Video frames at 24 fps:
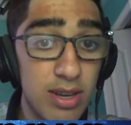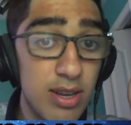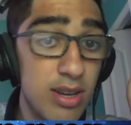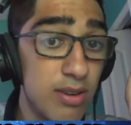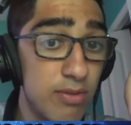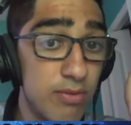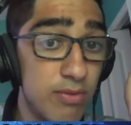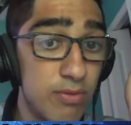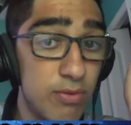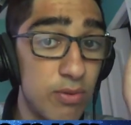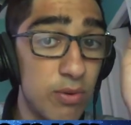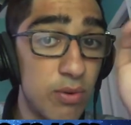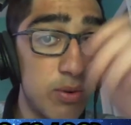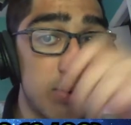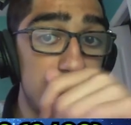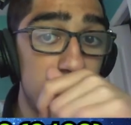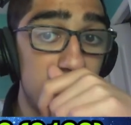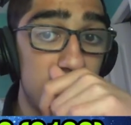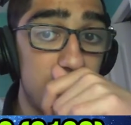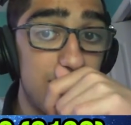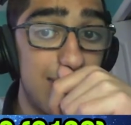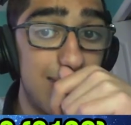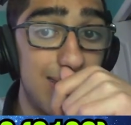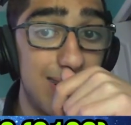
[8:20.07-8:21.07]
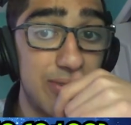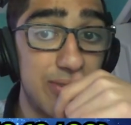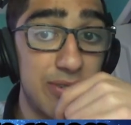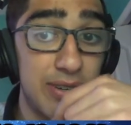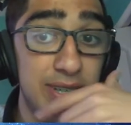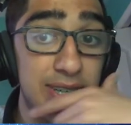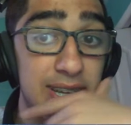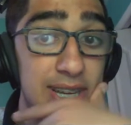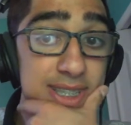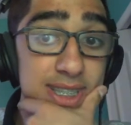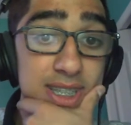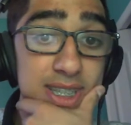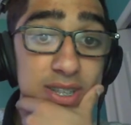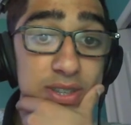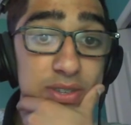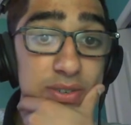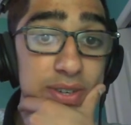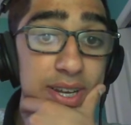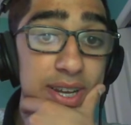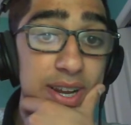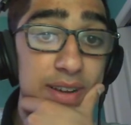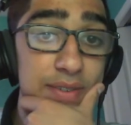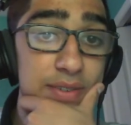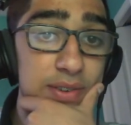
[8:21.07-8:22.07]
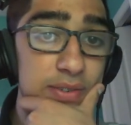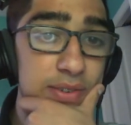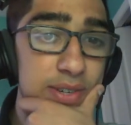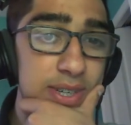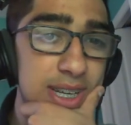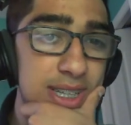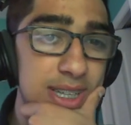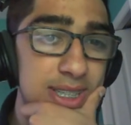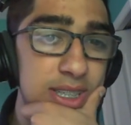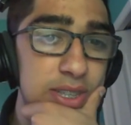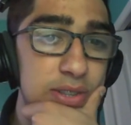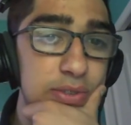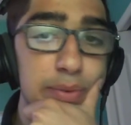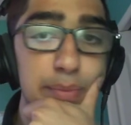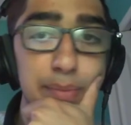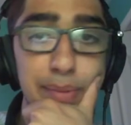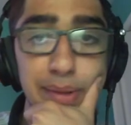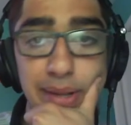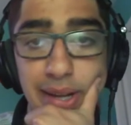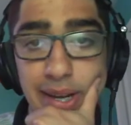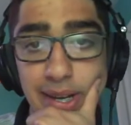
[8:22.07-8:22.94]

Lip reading: for rook takes e3. And after rook takes e3,